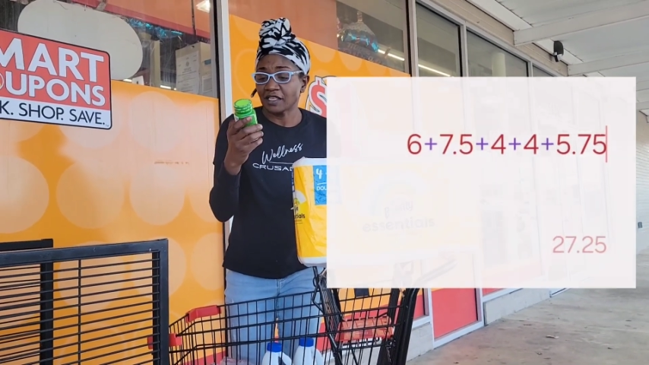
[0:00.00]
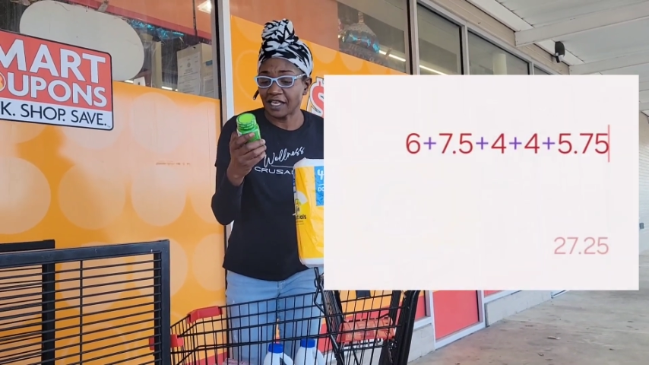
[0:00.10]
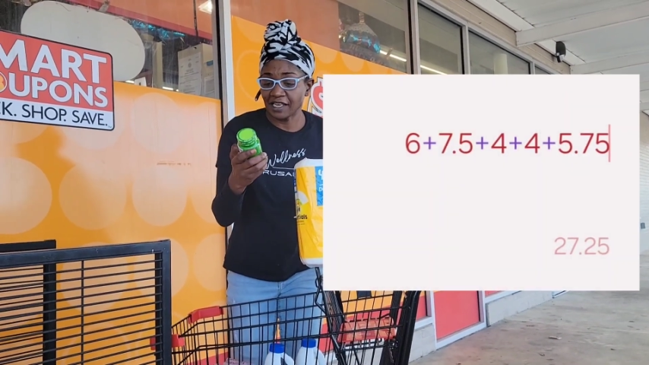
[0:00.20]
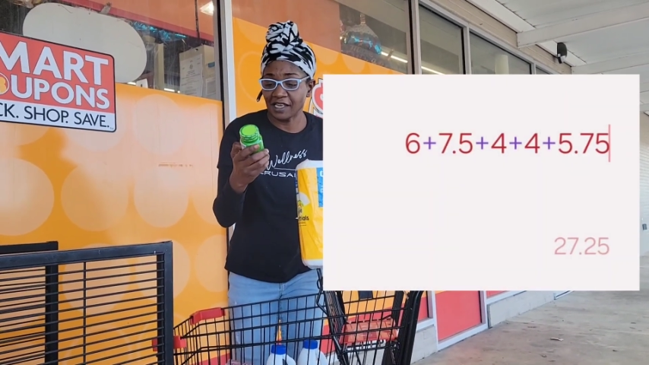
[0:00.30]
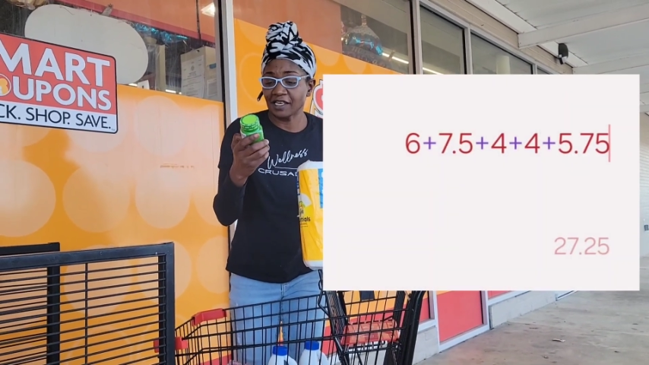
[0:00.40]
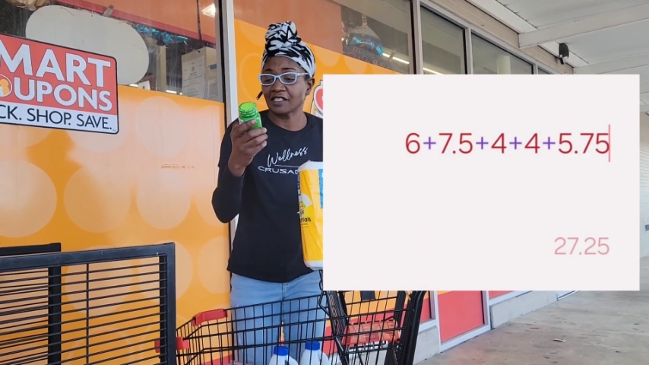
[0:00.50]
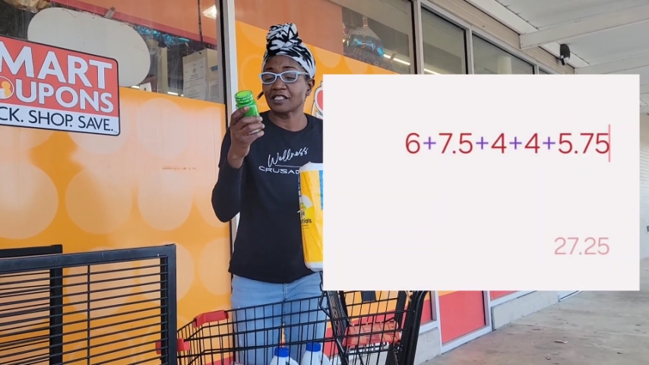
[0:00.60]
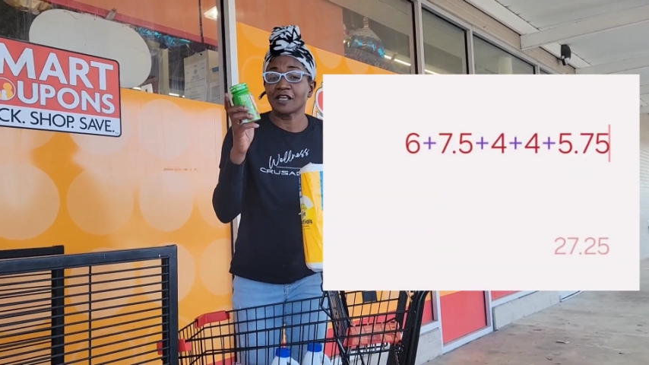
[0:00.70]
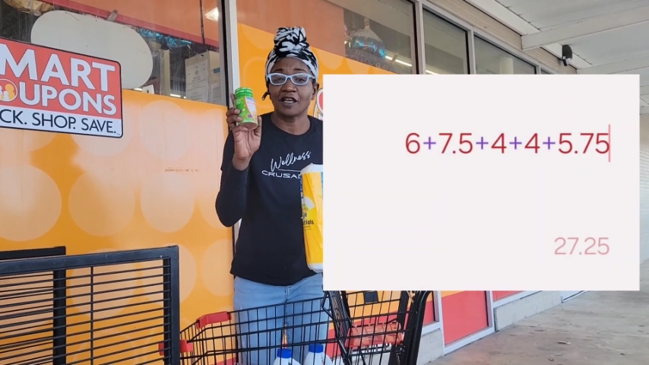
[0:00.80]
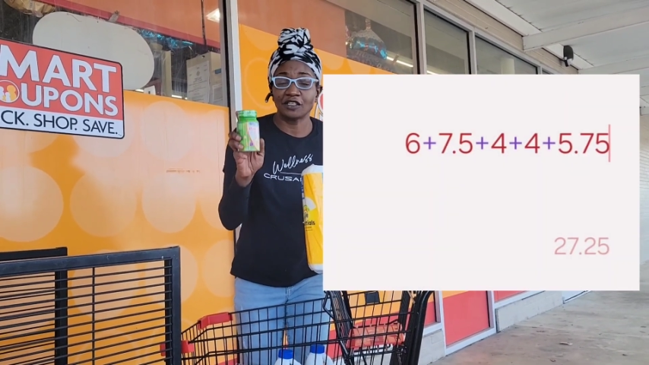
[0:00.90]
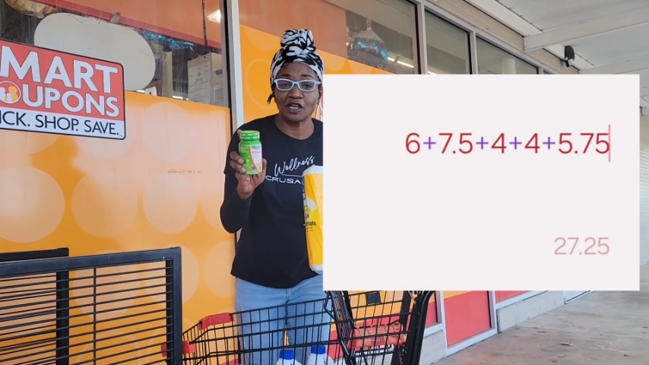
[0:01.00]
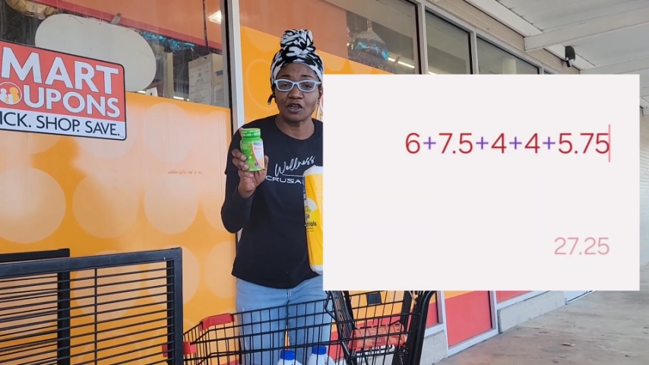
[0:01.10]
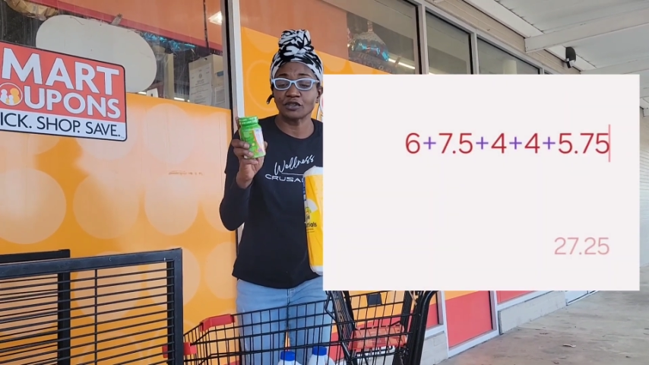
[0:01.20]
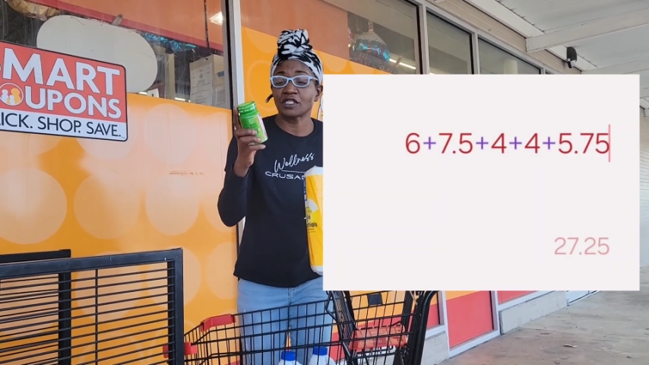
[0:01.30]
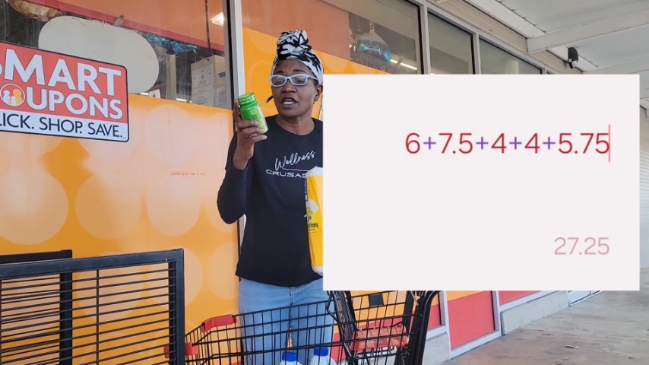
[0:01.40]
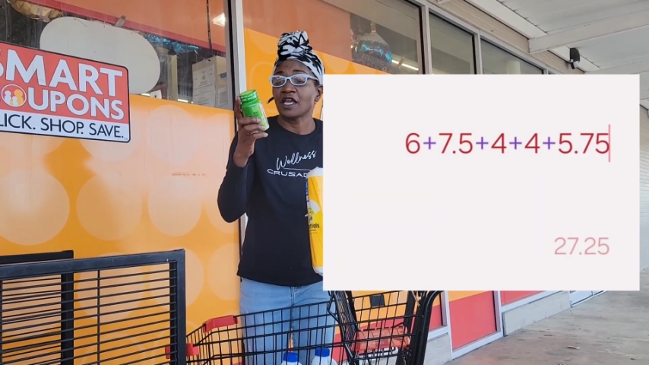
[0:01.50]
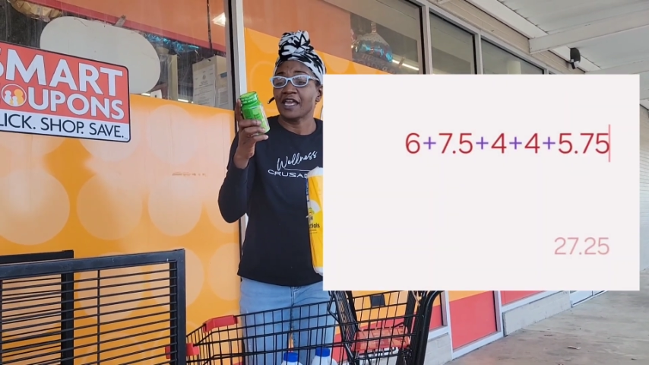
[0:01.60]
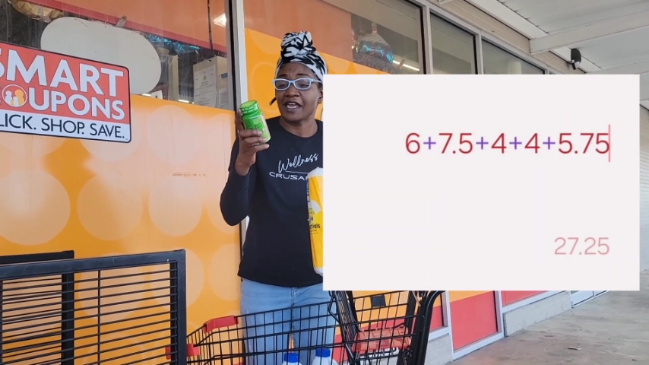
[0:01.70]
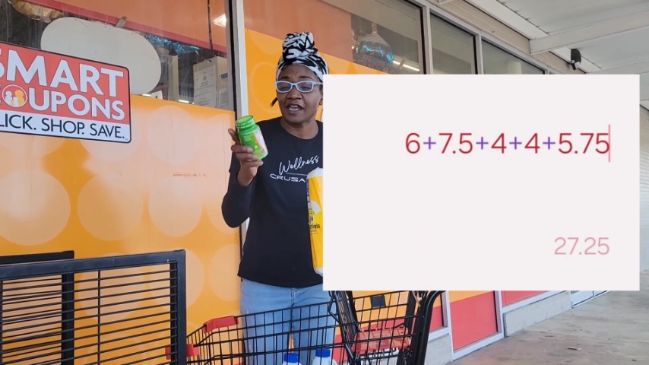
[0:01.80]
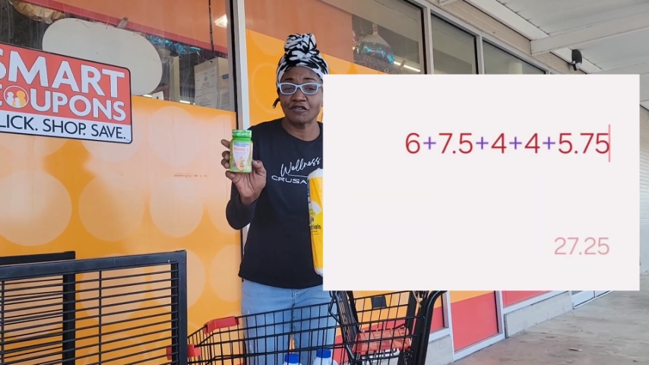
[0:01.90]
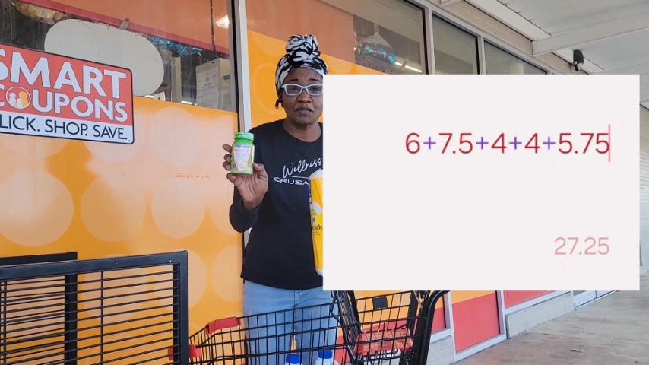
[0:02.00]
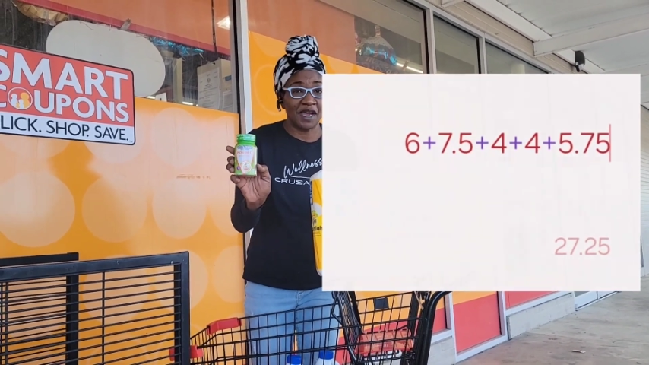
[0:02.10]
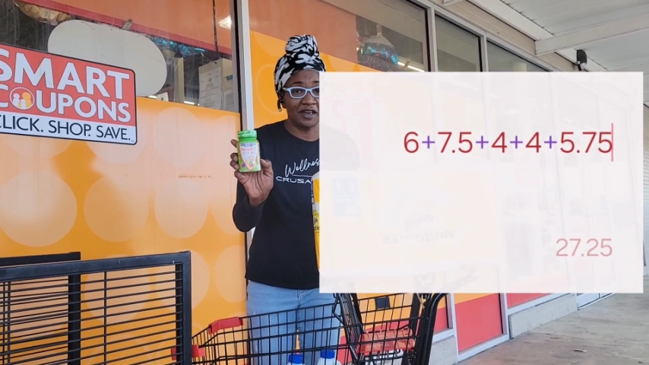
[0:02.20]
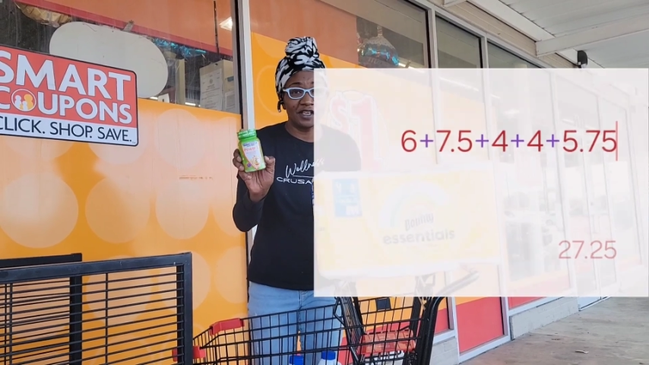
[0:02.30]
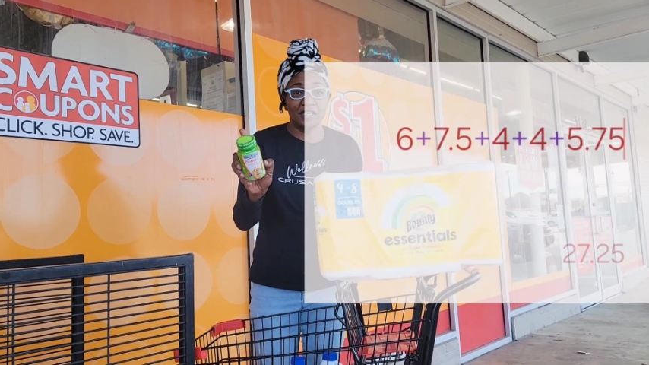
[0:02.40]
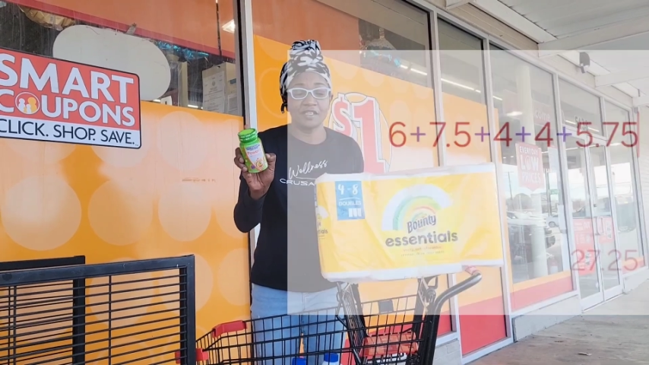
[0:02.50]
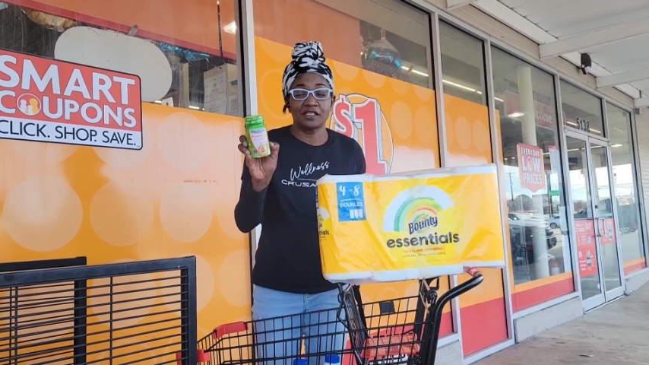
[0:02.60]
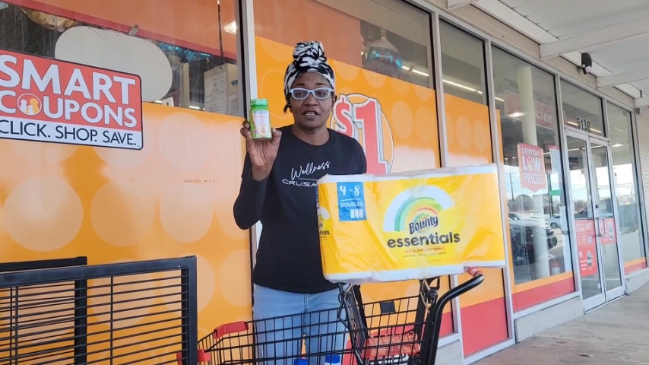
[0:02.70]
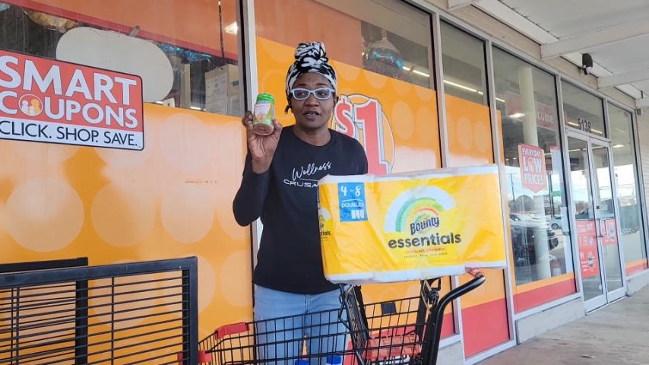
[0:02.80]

Kids, adults, everybody can